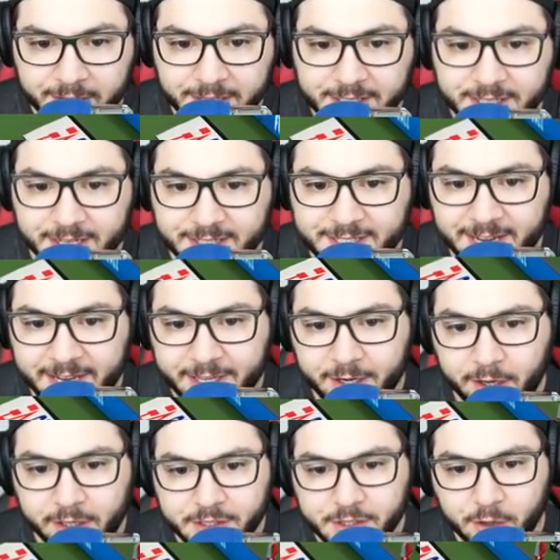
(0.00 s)
He's going to take it
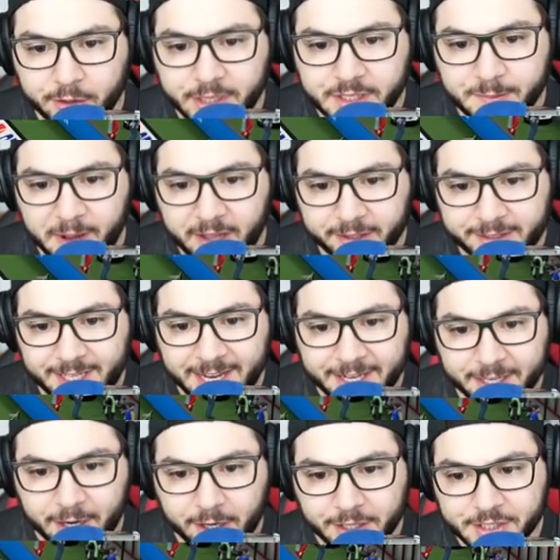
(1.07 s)
on his own, Ismail.
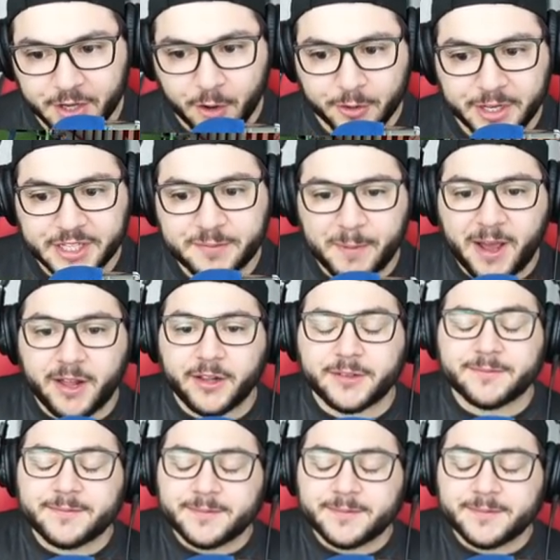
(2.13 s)
Take it on his own, Ismail.